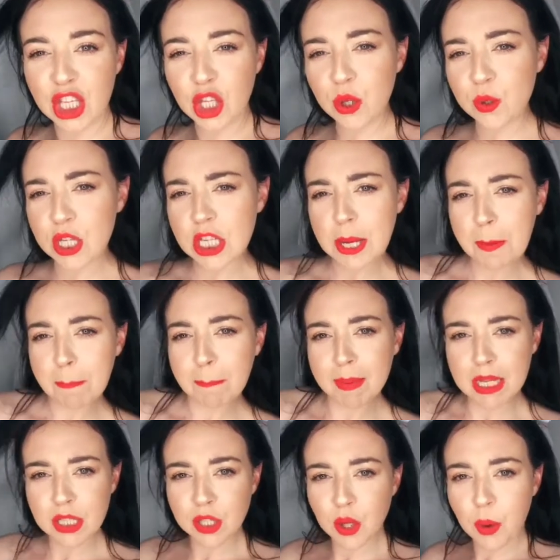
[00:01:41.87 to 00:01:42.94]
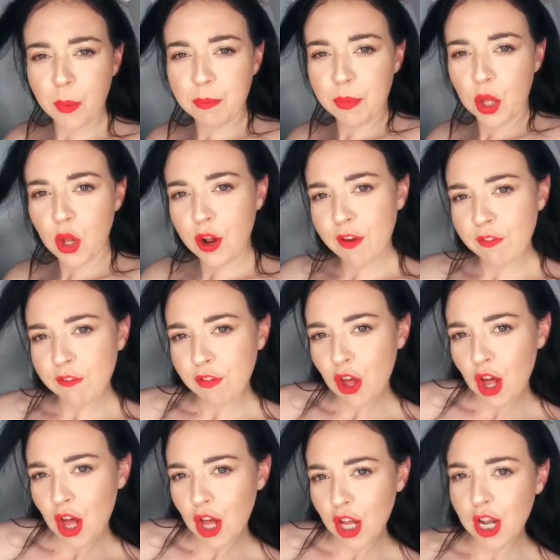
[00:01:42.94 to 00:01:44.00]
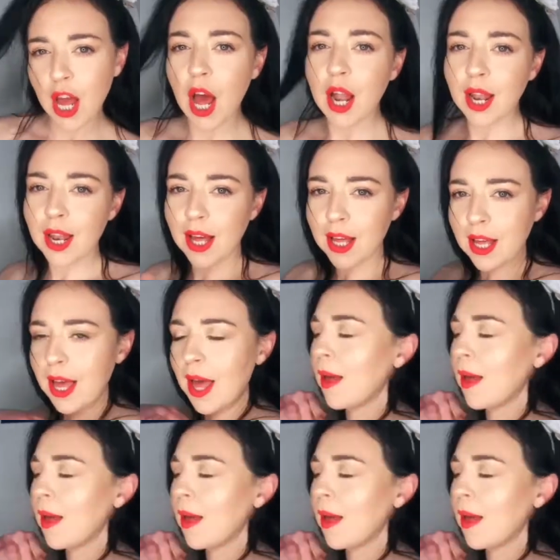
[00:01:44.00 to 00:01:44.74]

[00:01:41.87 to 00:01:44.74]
used to be so beautiful, now look at